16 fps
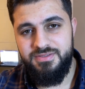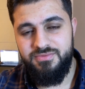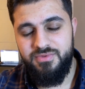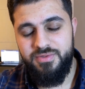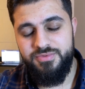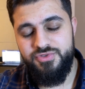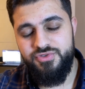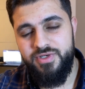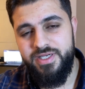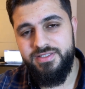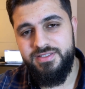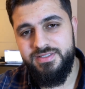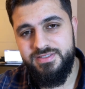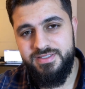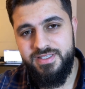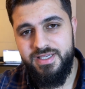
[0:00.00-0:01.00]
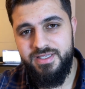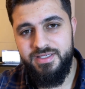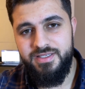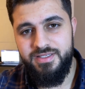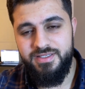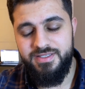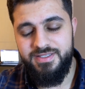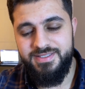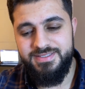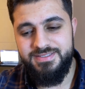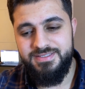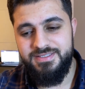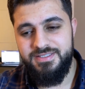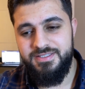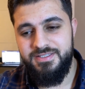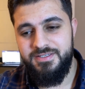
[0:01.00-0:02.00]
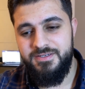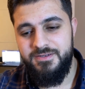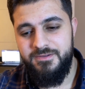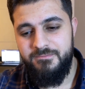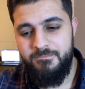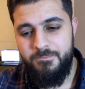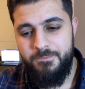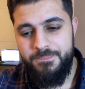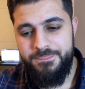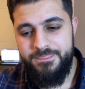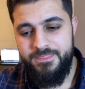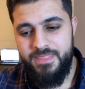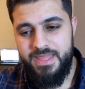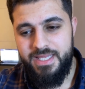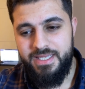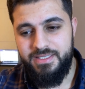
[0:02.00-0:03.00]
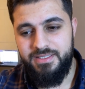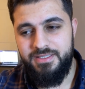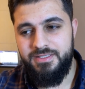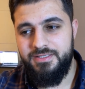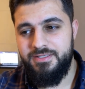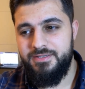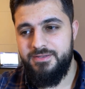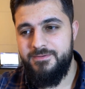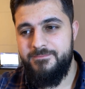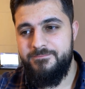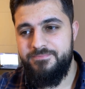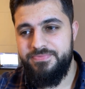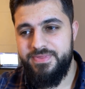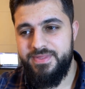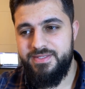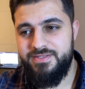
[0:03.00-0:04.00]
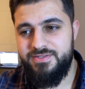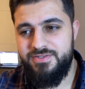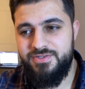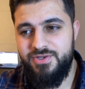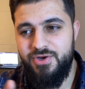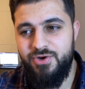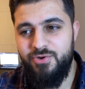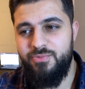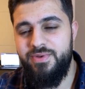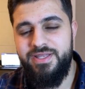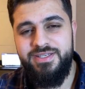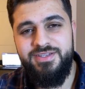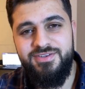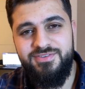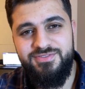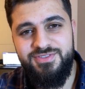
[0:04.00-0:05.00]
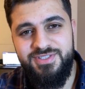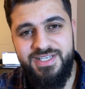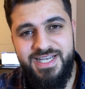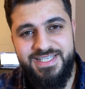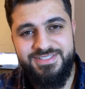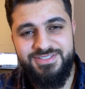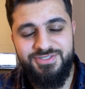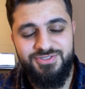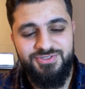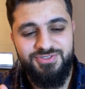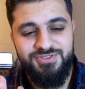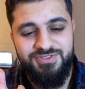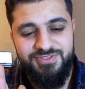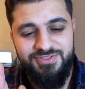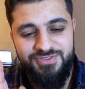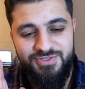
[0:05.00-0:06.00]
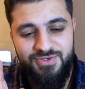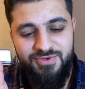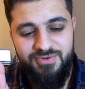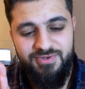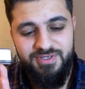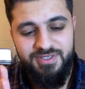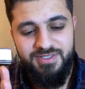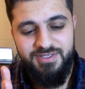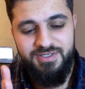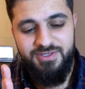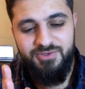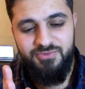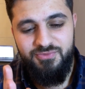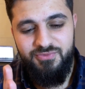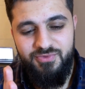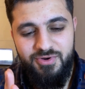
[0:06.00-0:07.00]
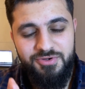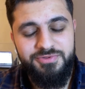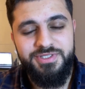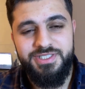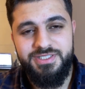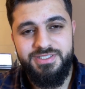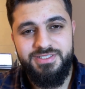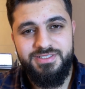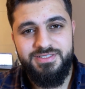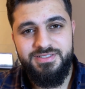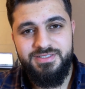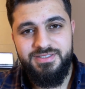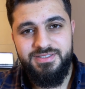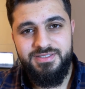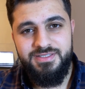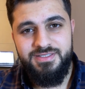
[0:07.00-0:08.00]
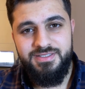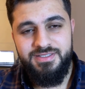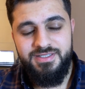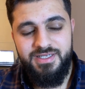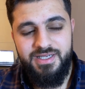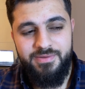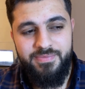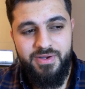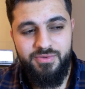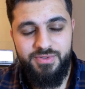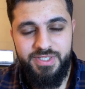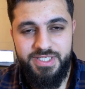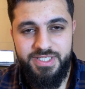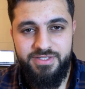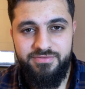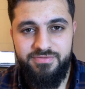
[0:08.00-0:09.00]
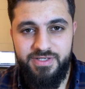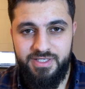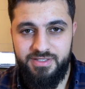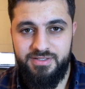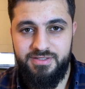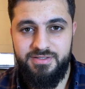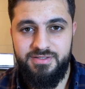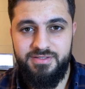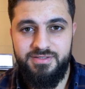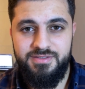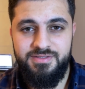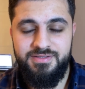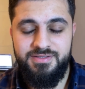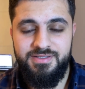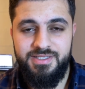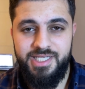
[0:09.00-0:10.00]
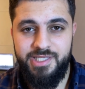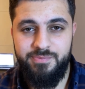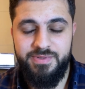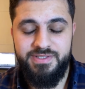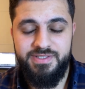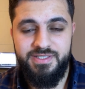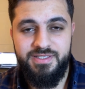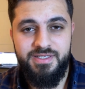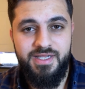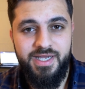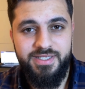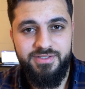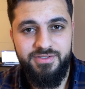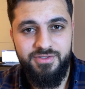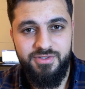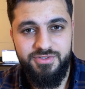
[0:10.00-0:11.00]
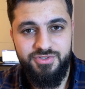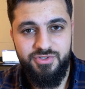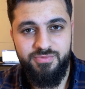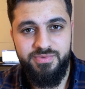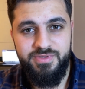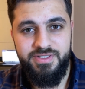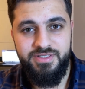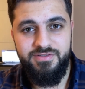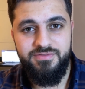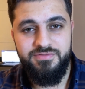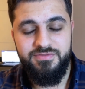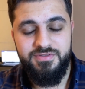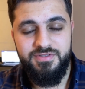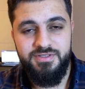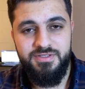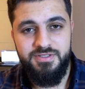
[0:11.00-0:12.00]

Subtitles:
What I'm trying to say here is that so many of you guys are just so worried about leaving a particular ideology or belief,